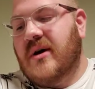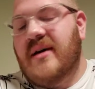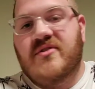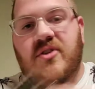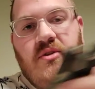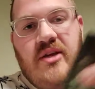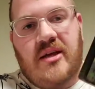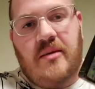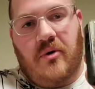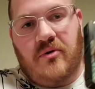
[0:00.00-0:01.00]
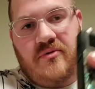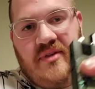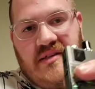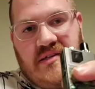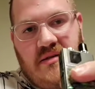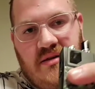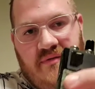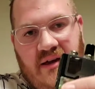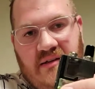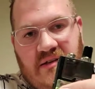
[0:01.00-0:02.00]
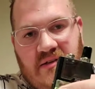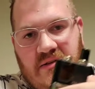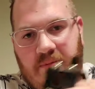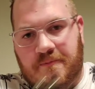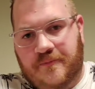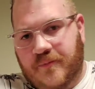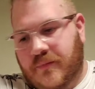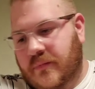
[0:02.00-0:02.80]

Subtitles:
So I have salt nick in both of these devices,